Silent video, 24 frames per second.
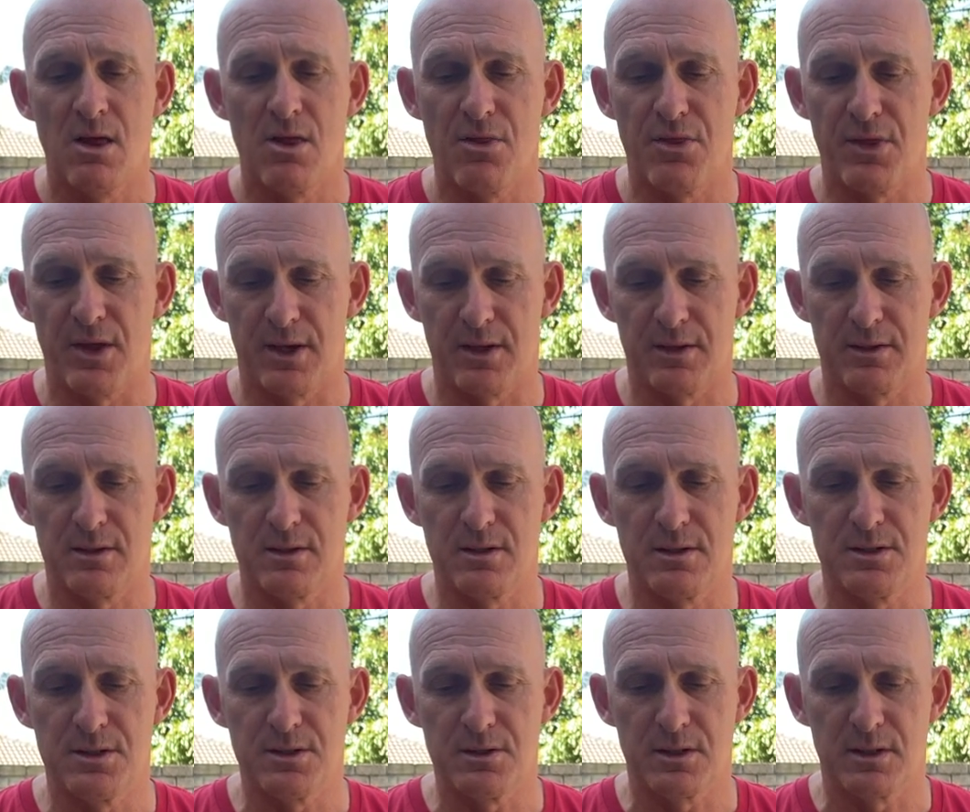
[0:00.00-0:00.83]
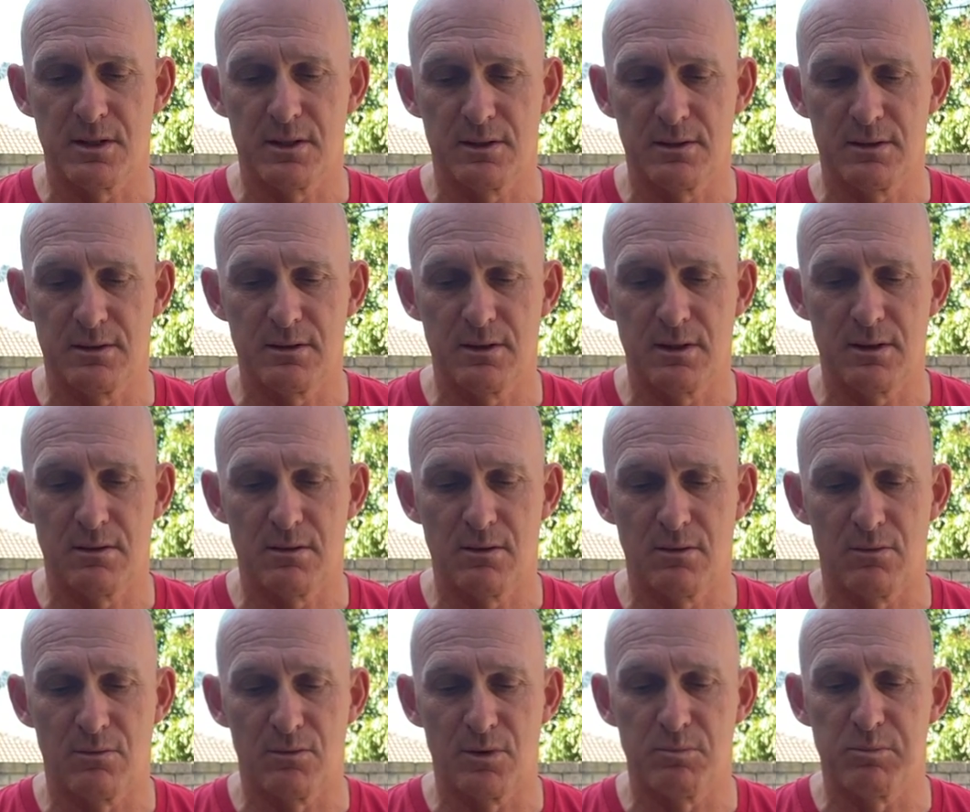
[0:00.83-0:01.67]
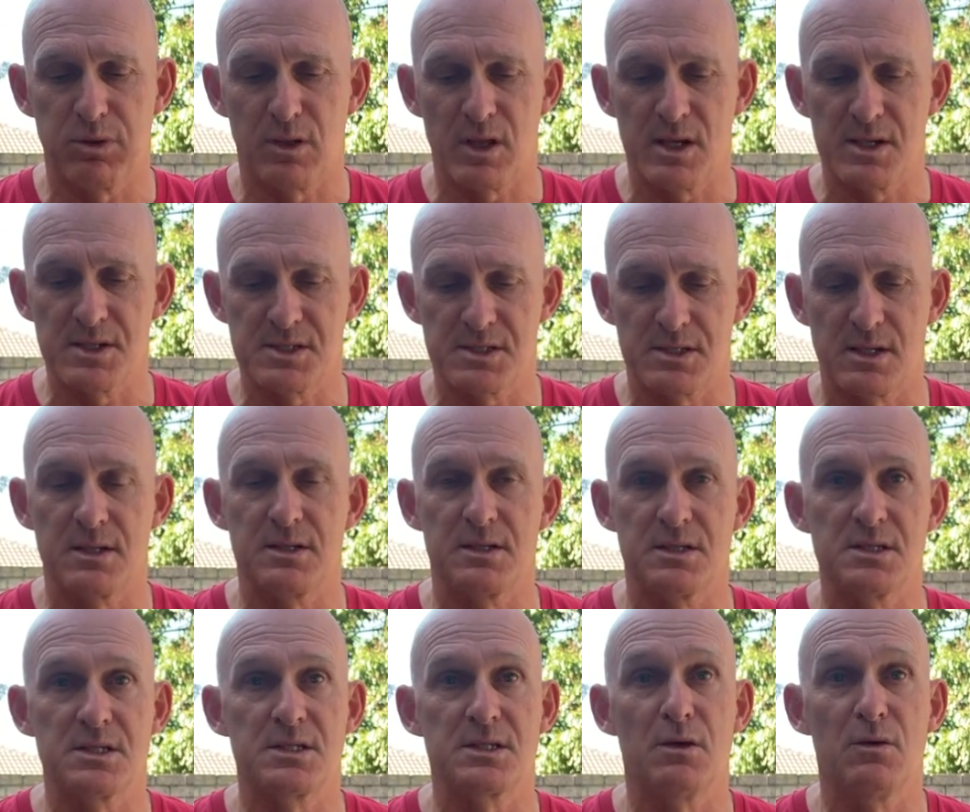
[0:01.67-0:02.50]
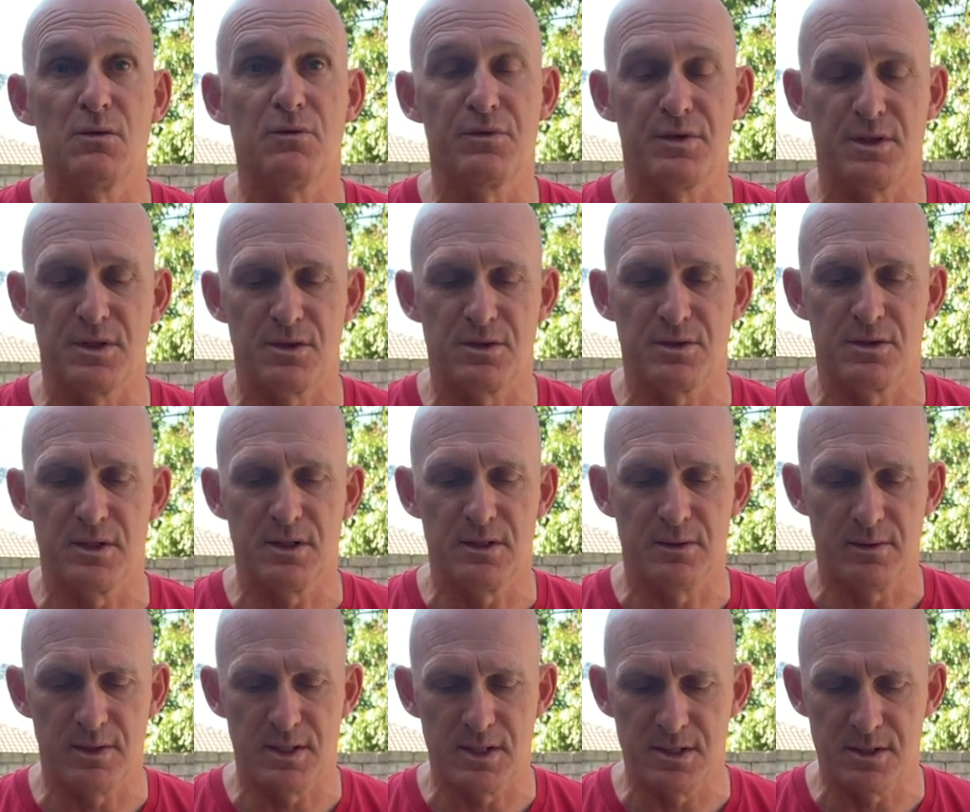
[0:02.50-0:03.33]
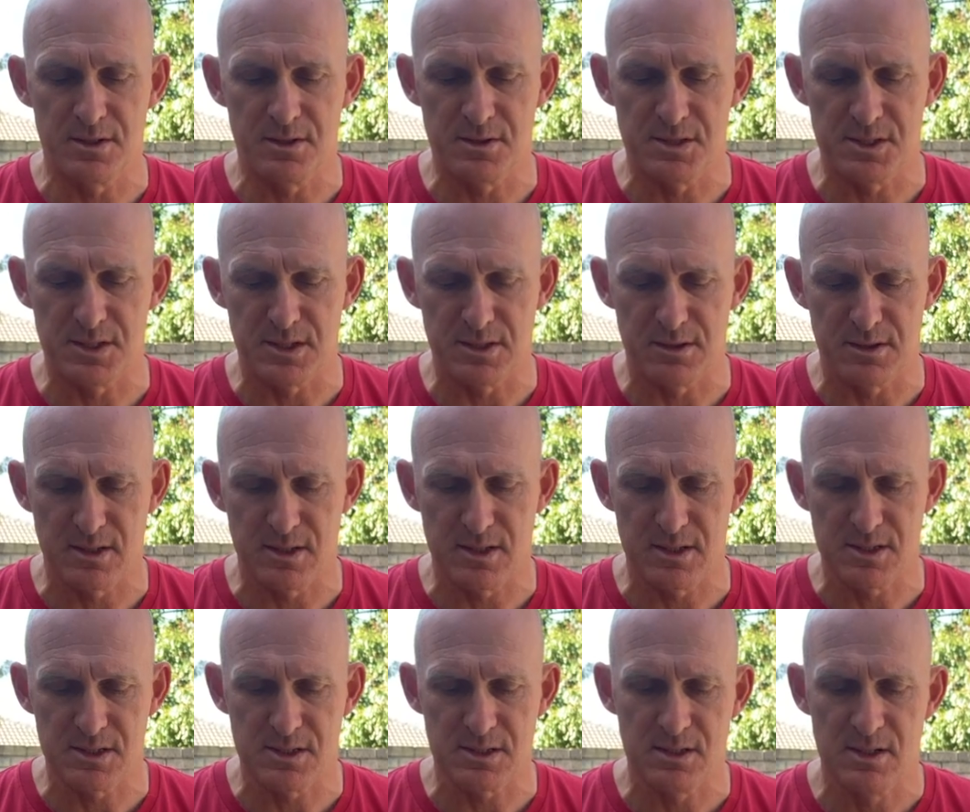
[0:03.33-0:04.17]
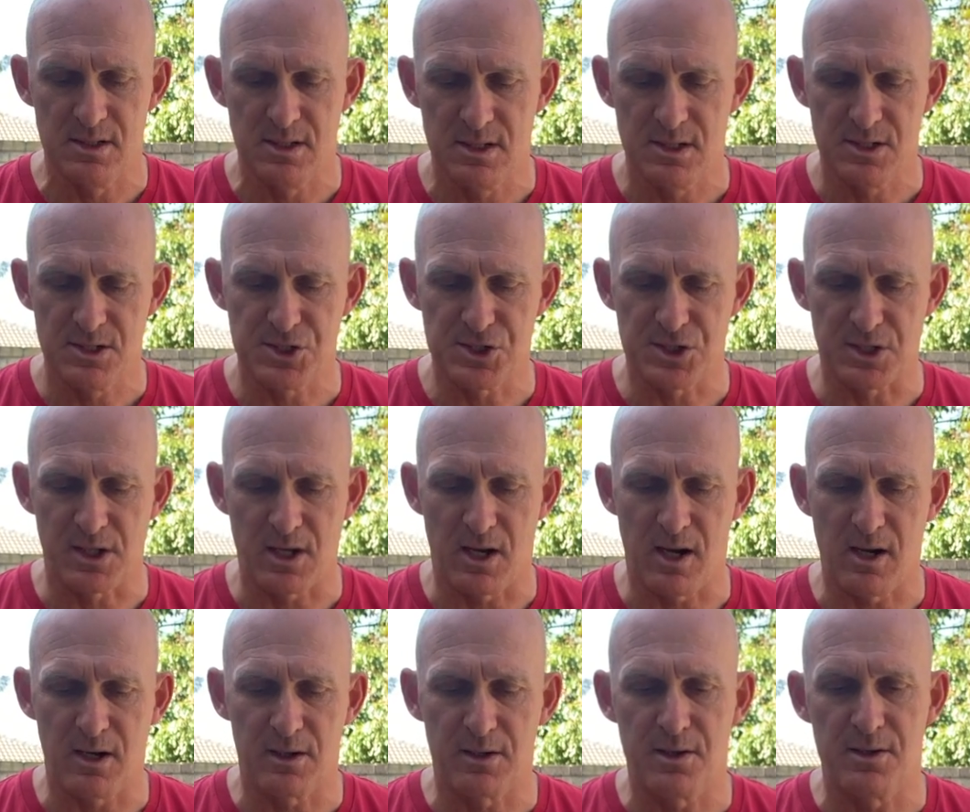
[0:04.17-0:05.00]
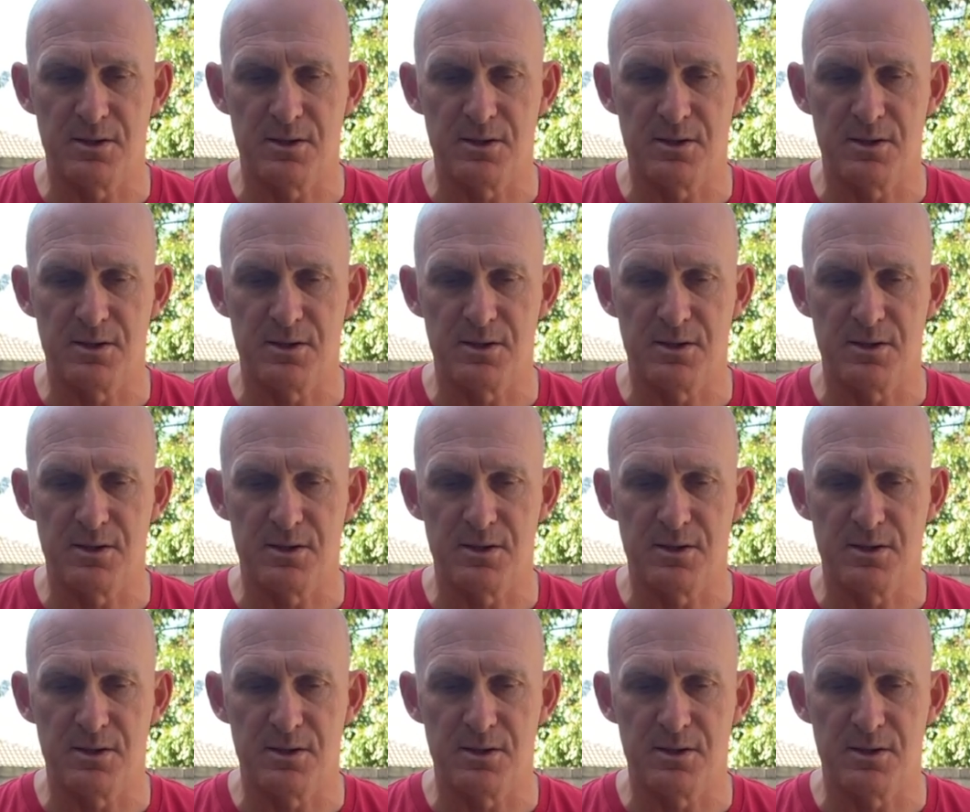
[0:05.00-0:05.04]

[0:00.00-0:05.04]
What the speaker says: then you can replace that yourself in theory using these Chicago